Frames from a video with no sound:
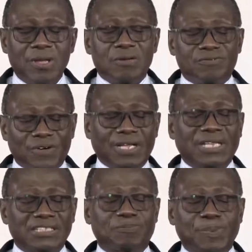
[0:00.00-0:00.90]

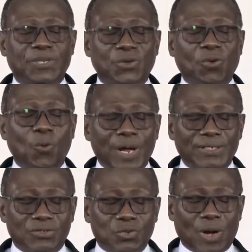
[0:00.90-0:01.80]
Father, speak your
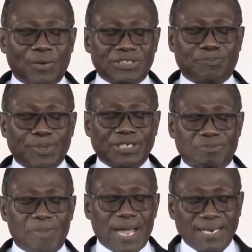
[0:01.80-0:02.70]
word to our
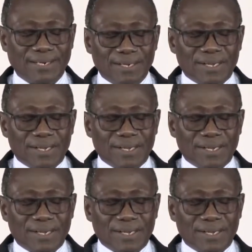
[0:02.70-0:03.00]
spirit man.